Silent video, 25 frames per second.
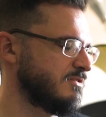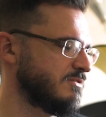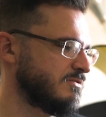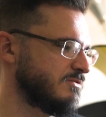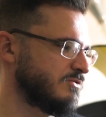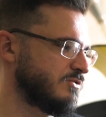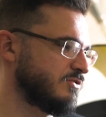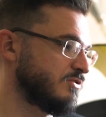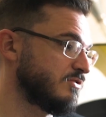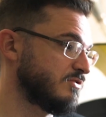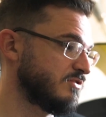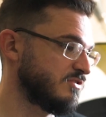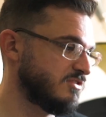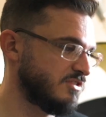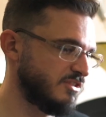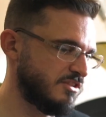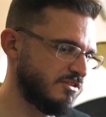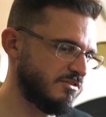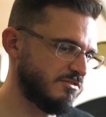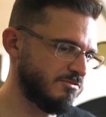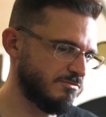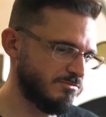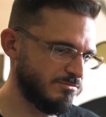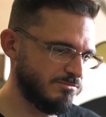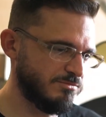to see
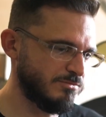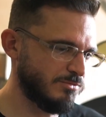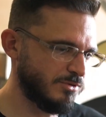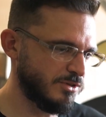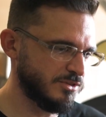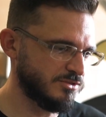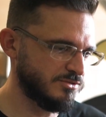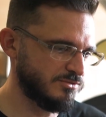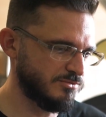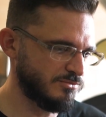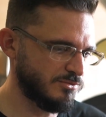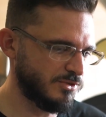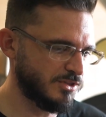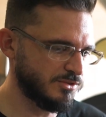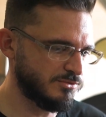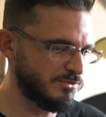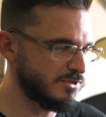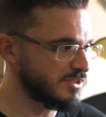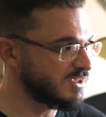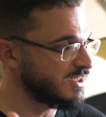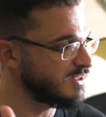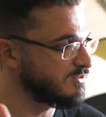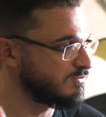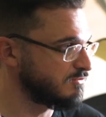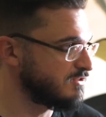what we
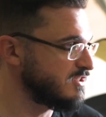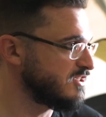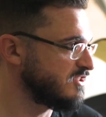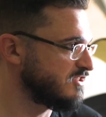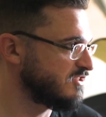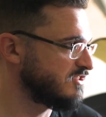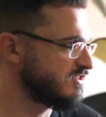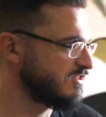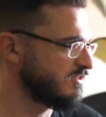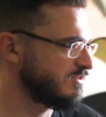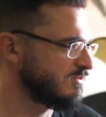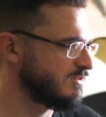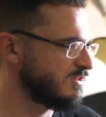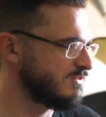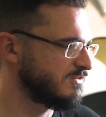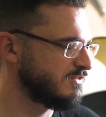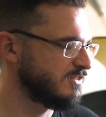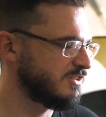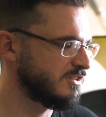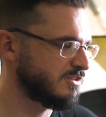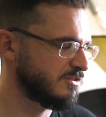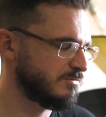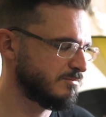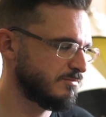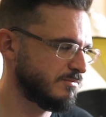can reach with
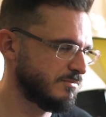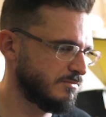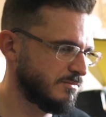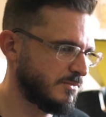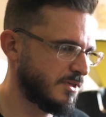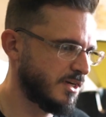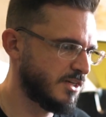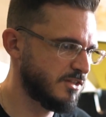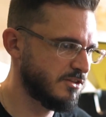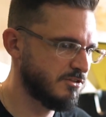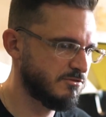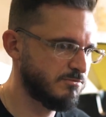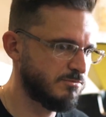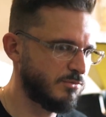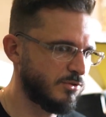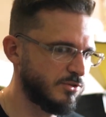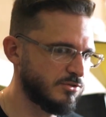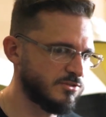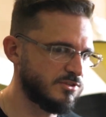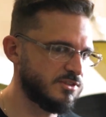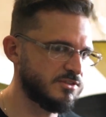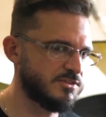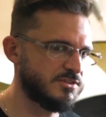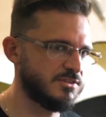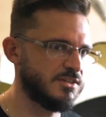this kind of
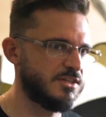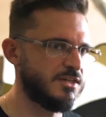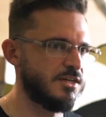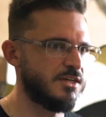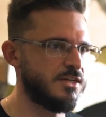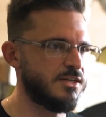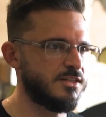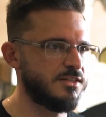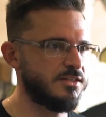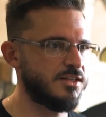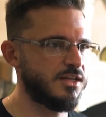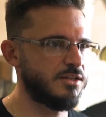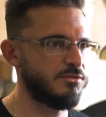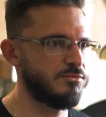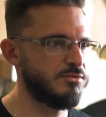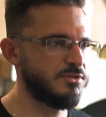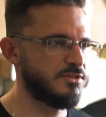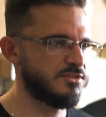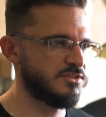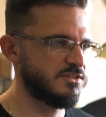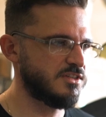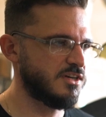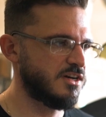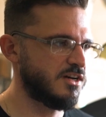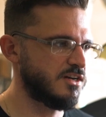process. Then we
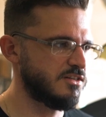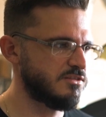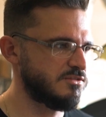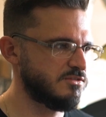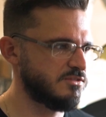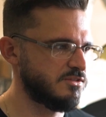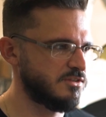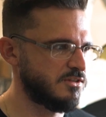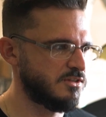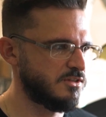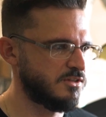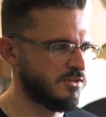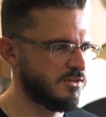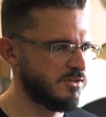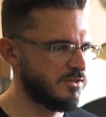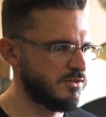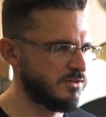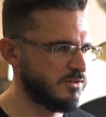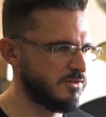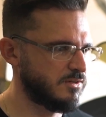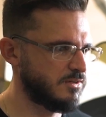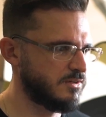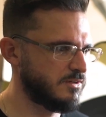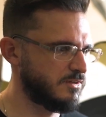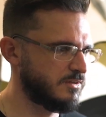start
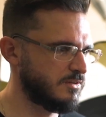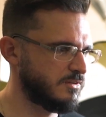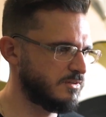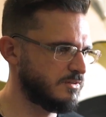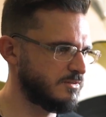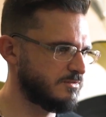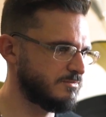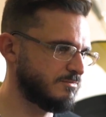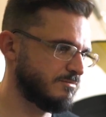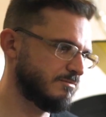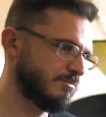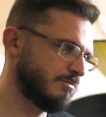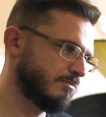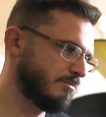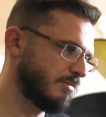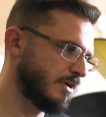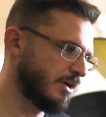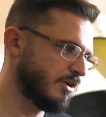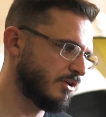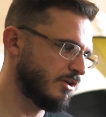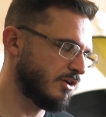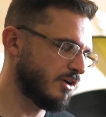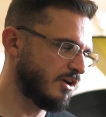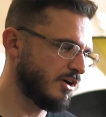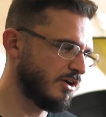by
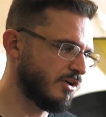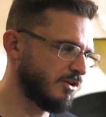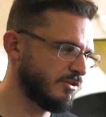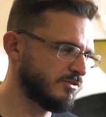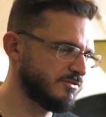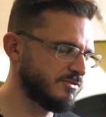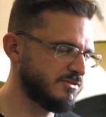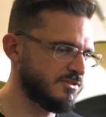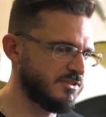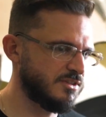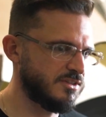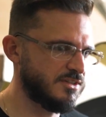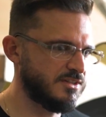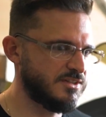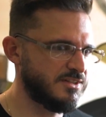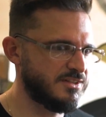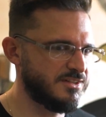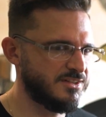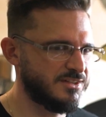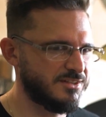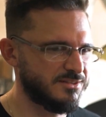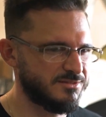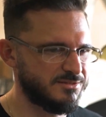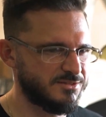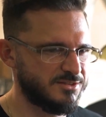our own
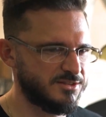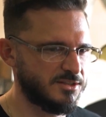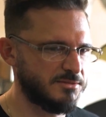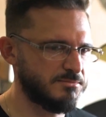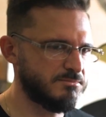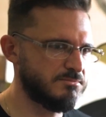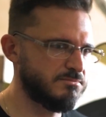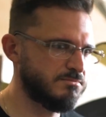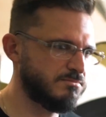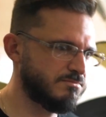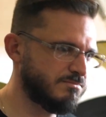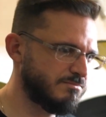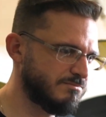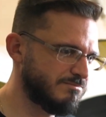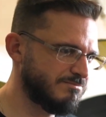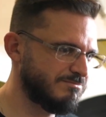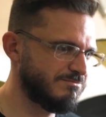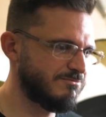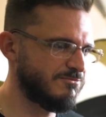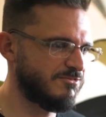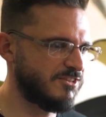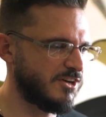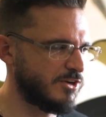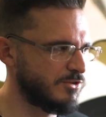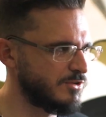some
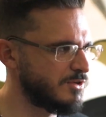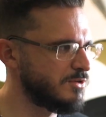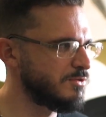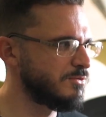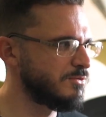very